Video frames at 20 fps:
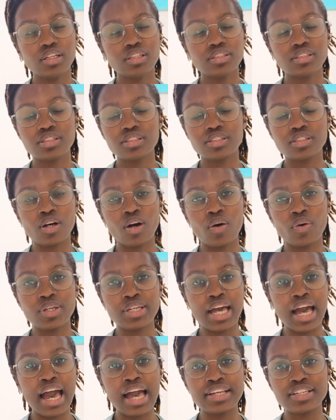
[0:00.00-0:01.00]
So
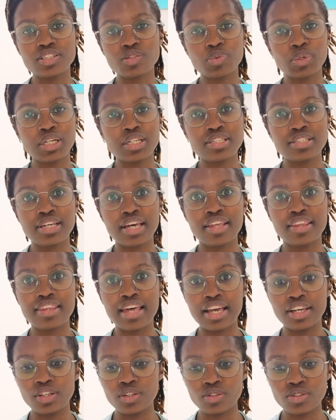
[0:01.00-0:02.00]
yeah, I just want to say
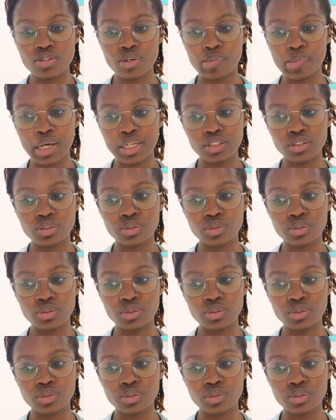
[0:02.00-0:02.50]
thank you so much